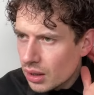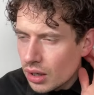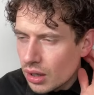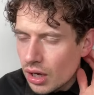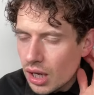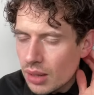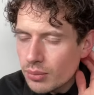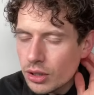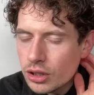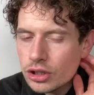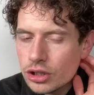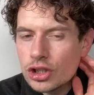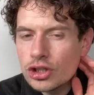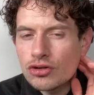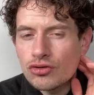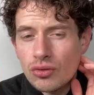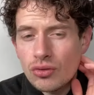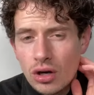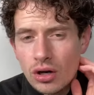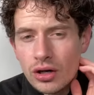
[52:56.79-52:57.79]
are much
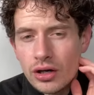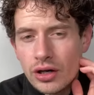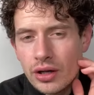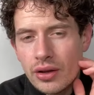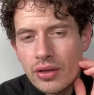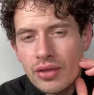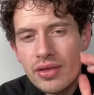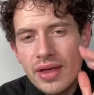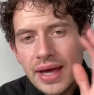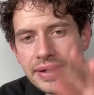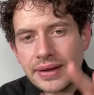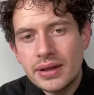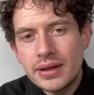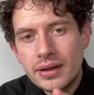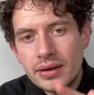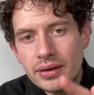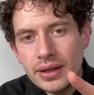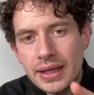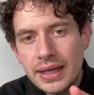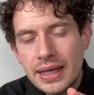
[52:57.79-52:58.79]
stronger than
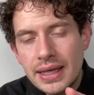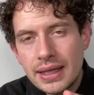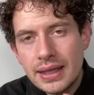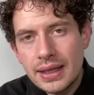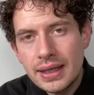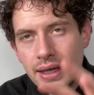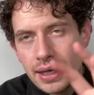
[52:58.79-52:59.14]
the